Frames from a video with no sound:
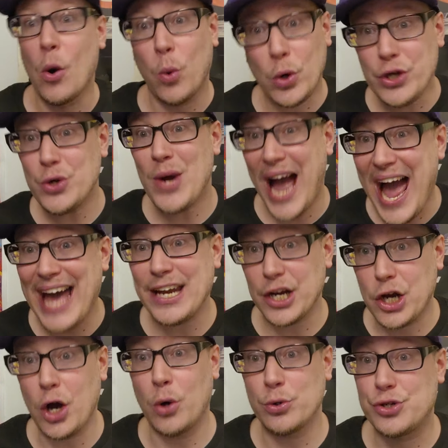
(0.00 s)
Well, you had a
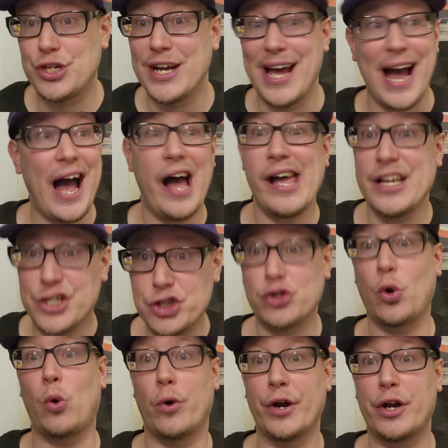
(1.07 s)
coach, a
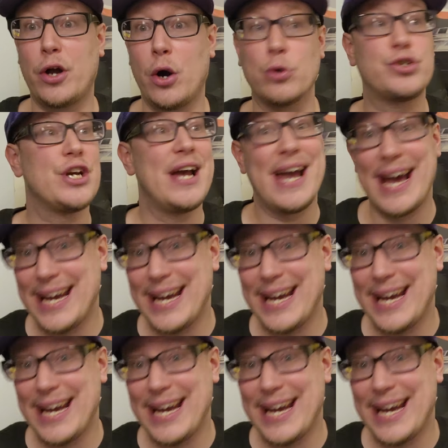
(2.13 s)
historic coach,